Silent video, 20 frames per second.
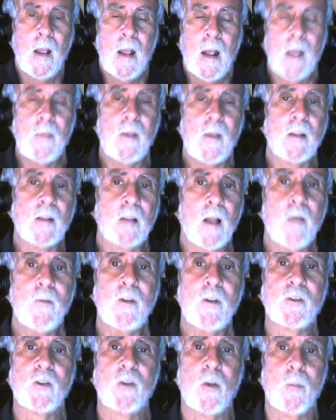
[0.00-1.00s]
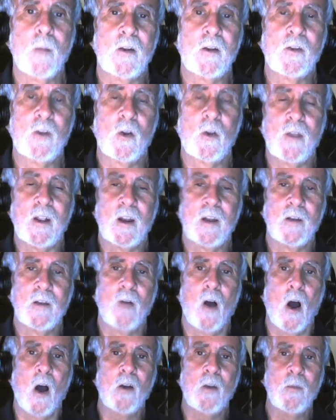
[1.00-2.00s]
And they love it so much, they're thinking of
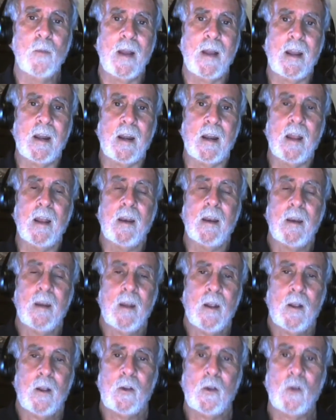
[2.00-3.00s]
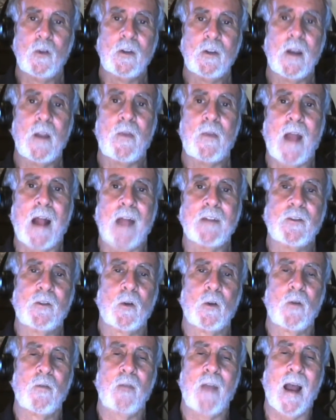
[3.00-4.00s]
automating it, using it at that
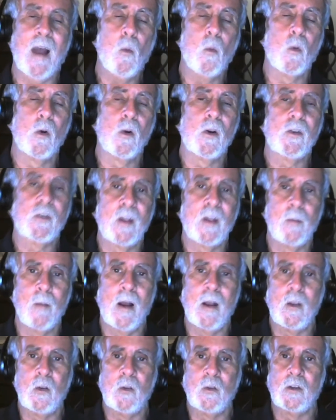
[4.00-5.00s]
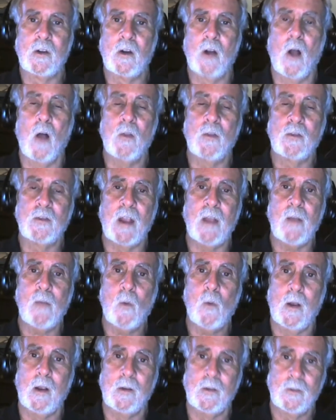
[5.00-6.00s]
store. If that works, they might use it at all the
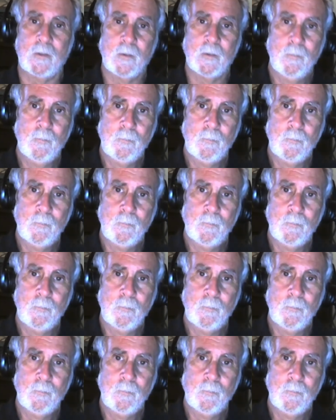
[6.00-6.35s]
Safeways.